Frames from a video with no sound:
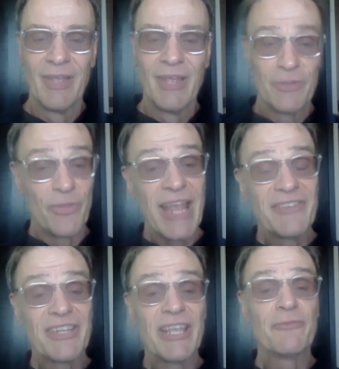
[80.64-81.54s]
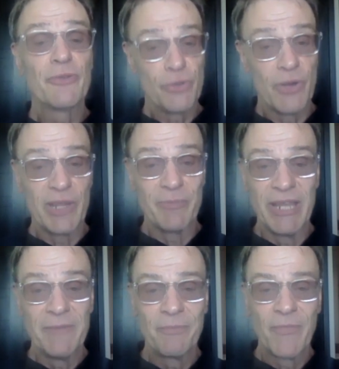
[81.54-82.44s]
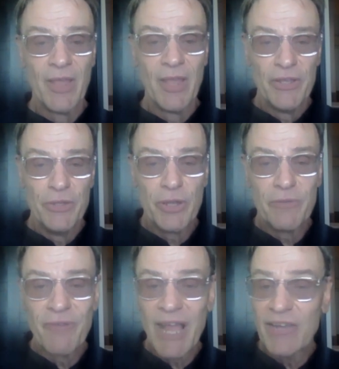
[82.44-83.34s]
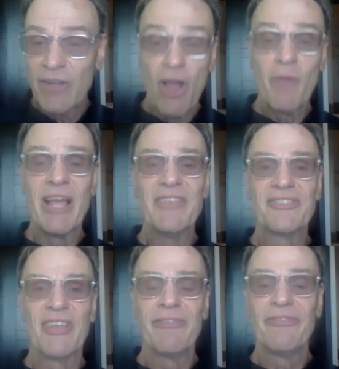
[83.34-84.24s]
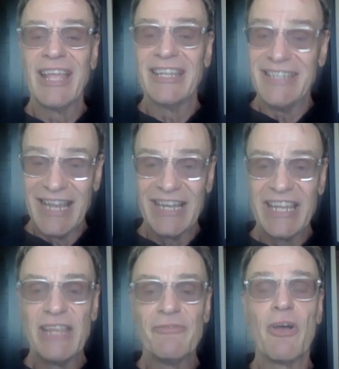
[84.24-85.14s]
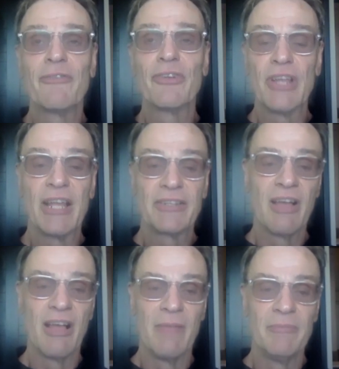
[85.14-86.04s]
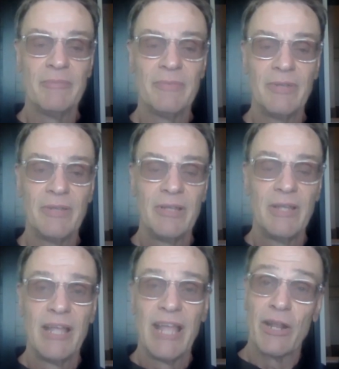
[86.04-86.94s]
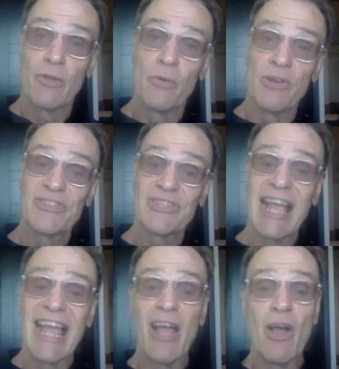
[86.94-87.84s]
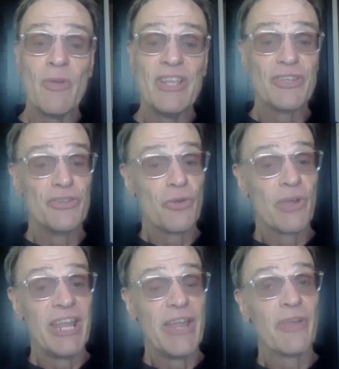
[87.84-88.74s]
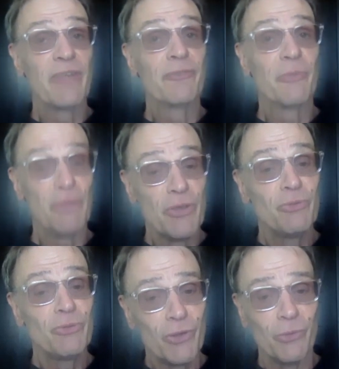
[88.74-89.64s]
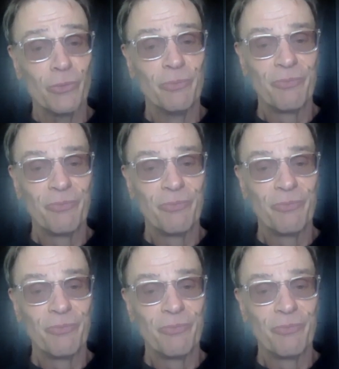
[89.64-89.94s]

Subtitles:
So thanks again for joining me. You can find all my stuff at dailyevolver.com. And of course, I always enjoy hearing from you too.